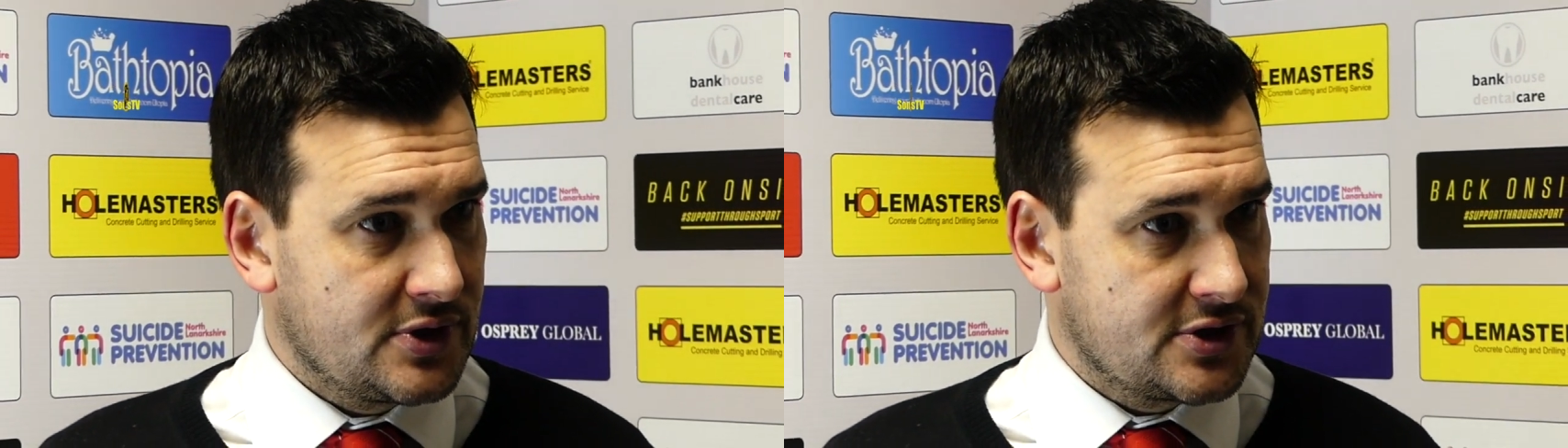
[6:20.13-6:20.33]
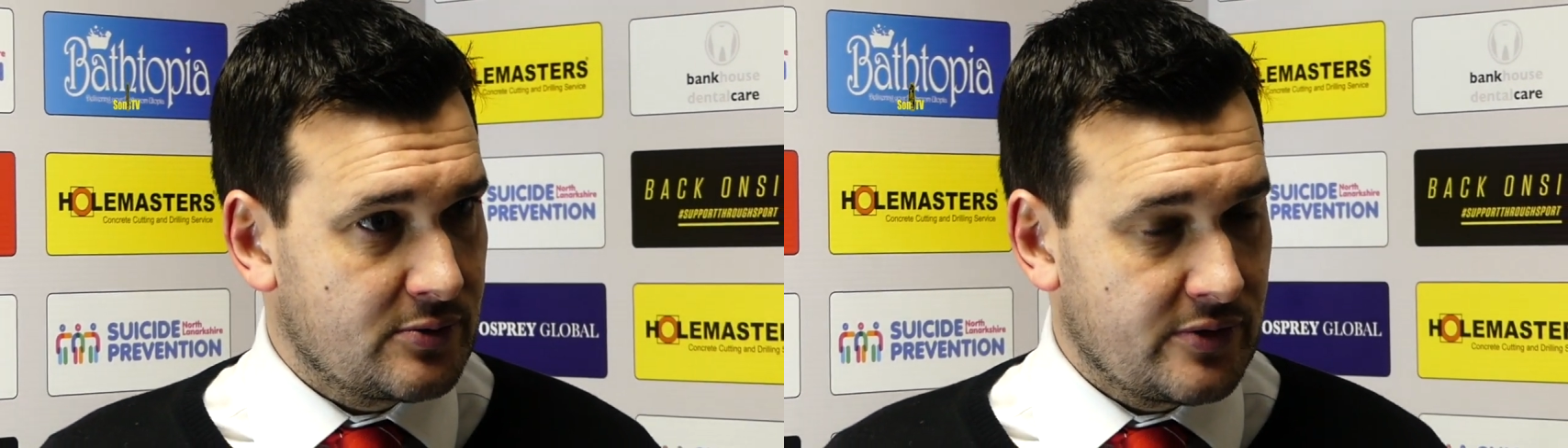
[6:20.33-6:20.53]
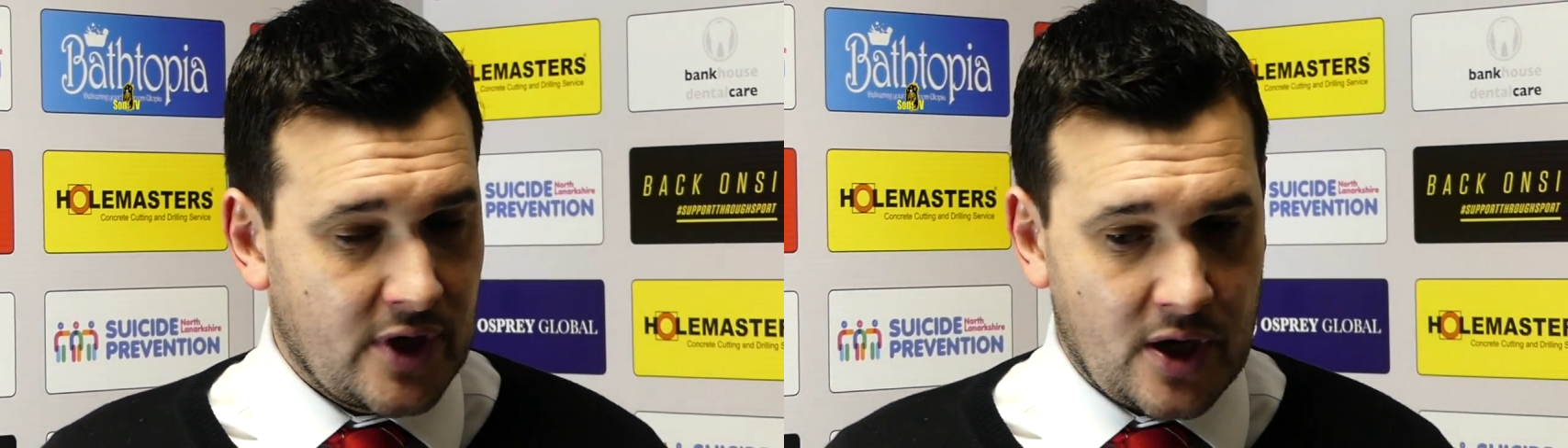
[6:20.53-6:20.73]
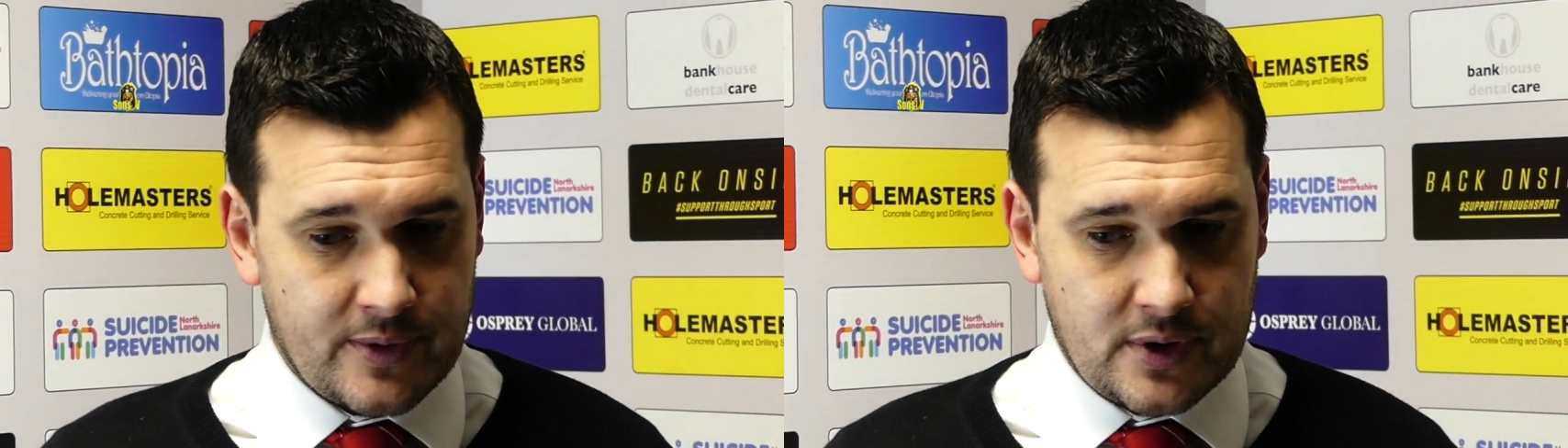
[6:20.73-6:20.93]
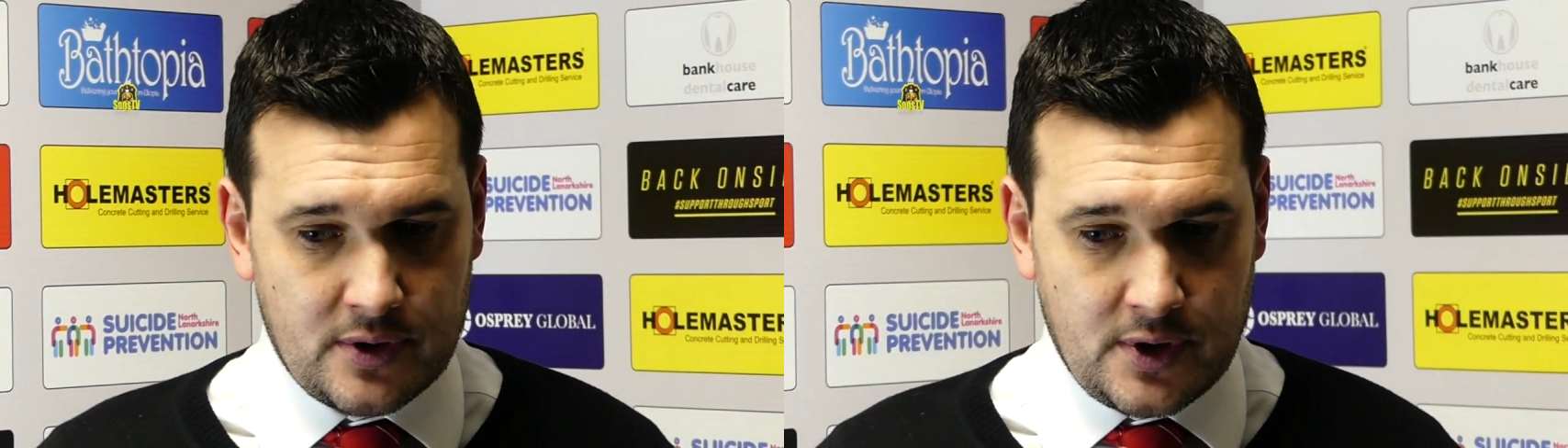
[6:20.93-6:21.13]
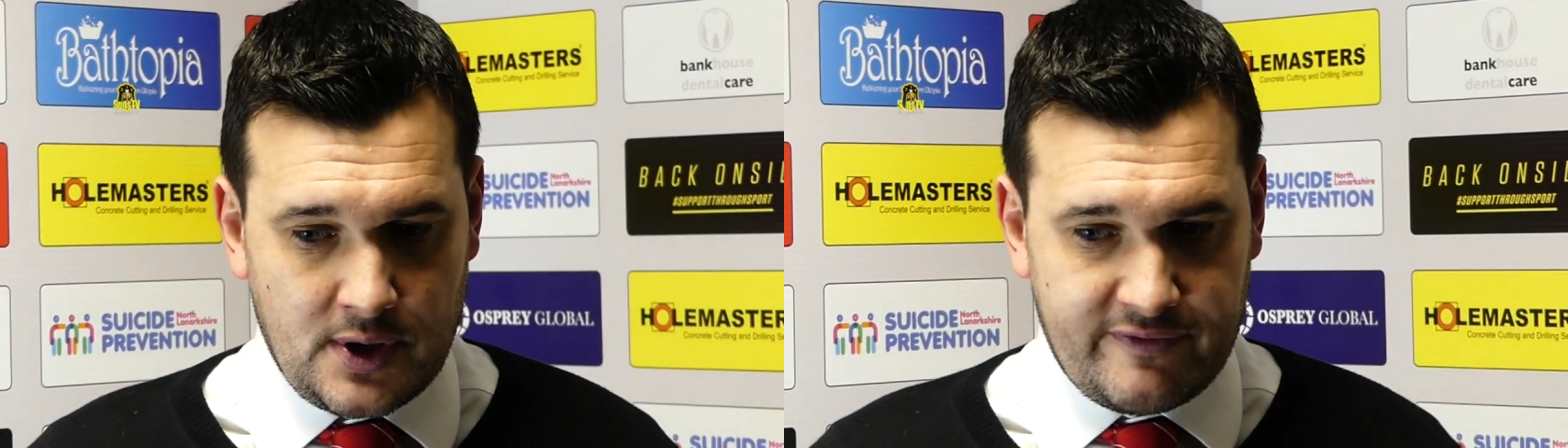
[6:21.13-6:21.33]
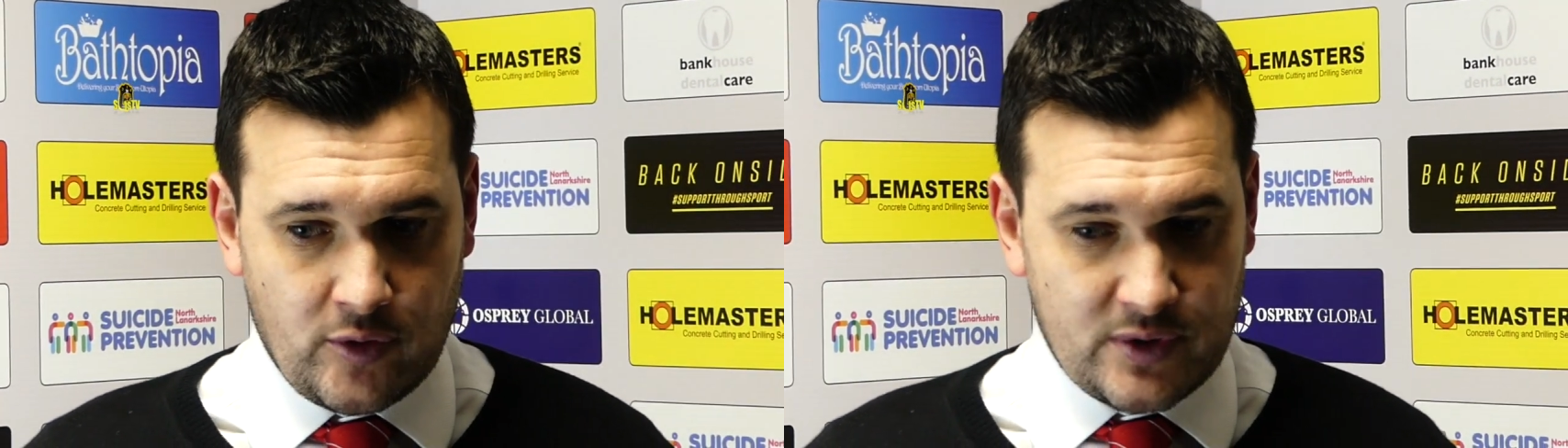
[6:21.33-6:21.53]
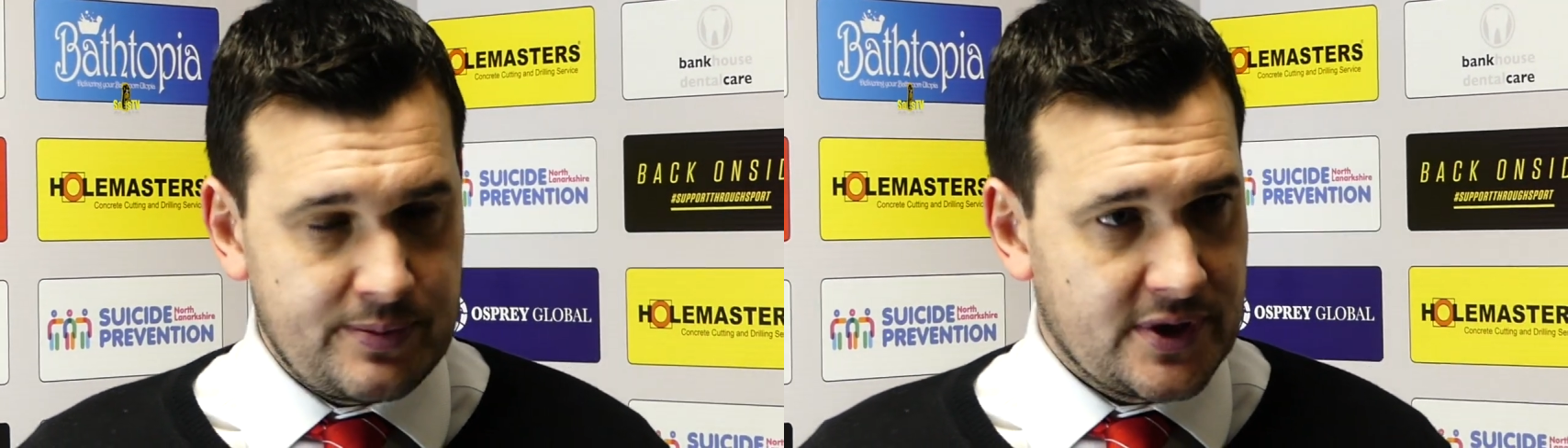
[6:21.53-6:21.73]
considering where they are, but I
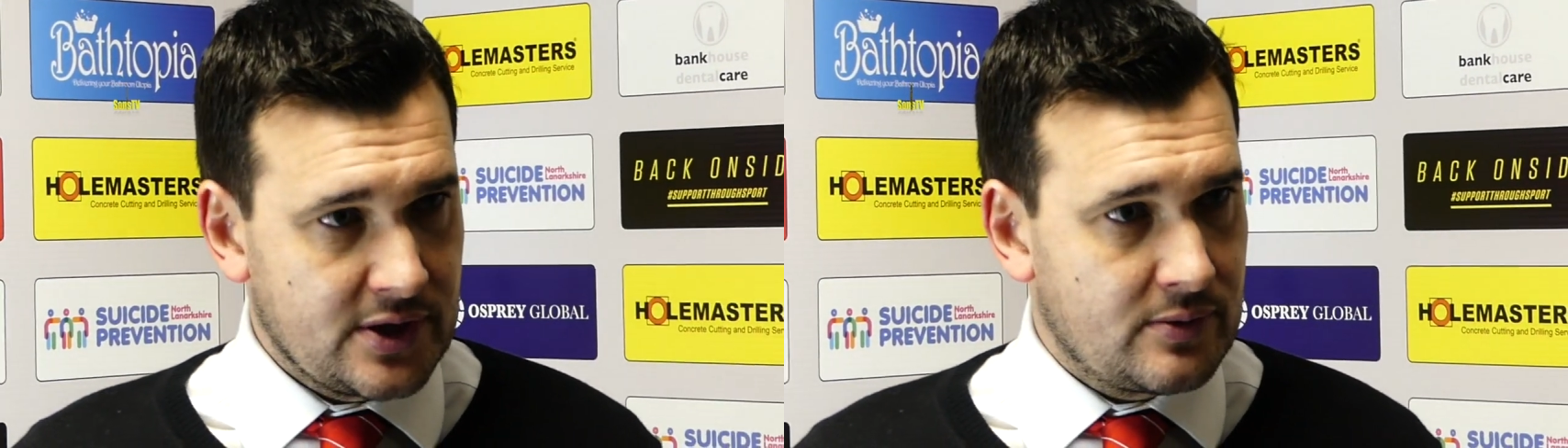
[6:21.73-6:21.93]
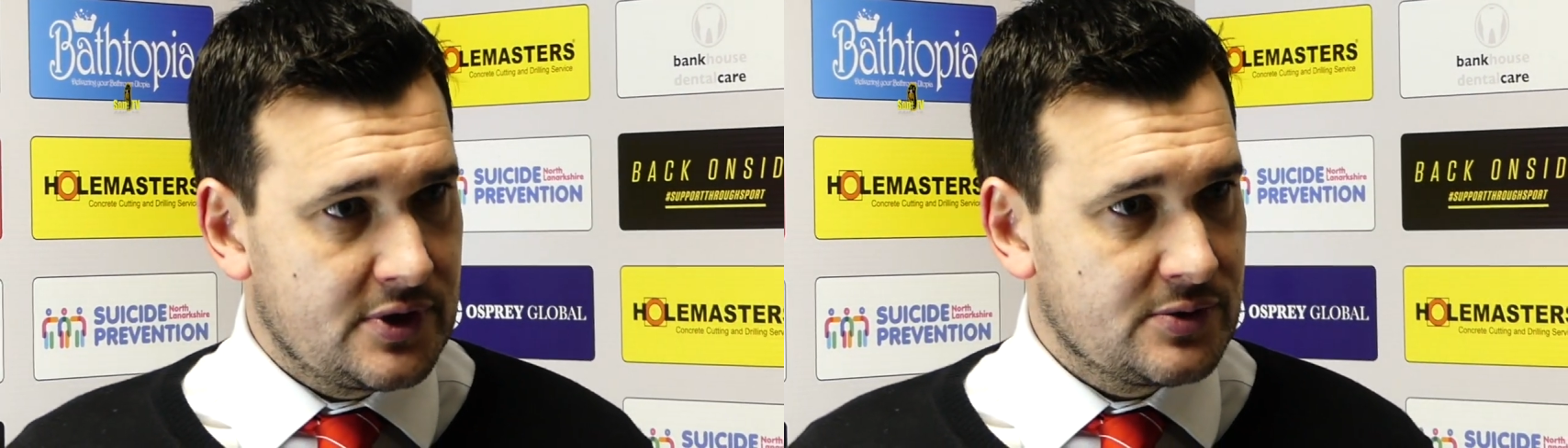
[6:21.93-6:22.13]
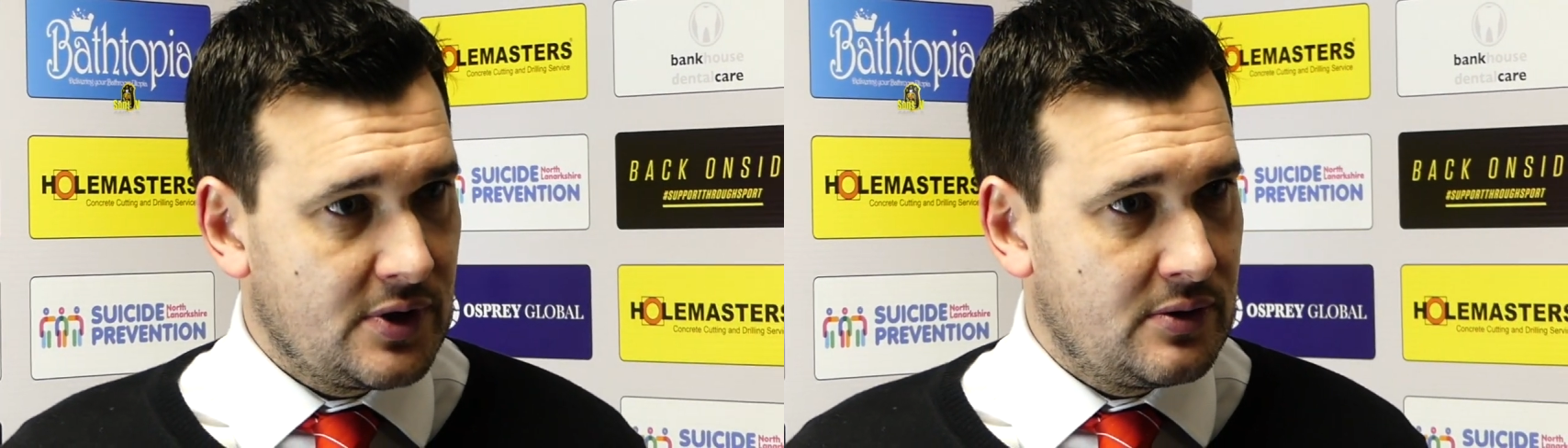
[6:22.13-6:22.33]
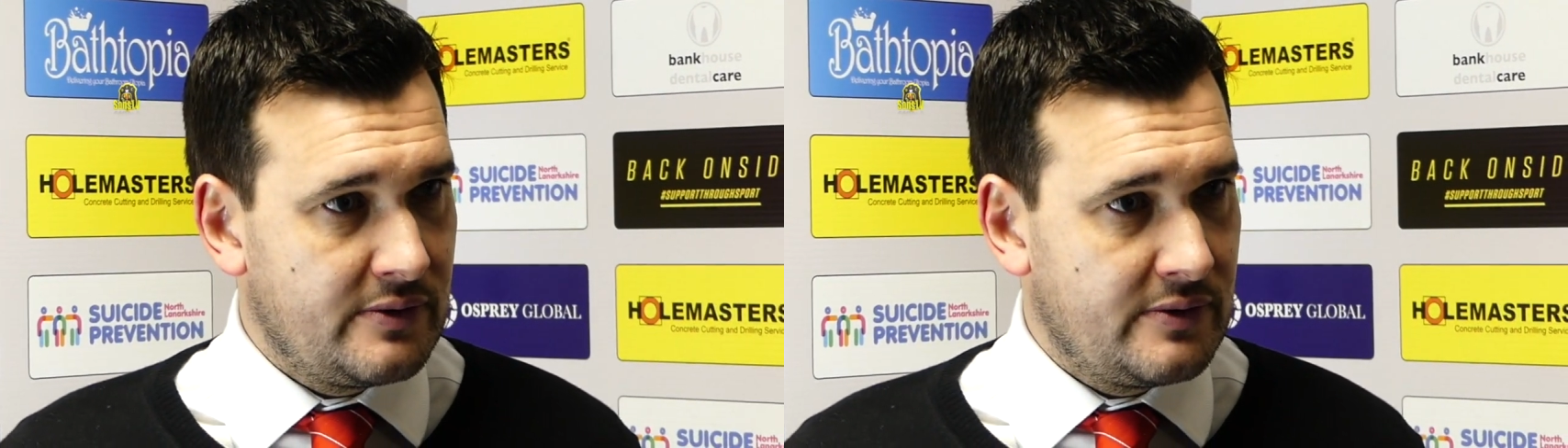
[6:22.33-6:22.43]
thought we played equally as well.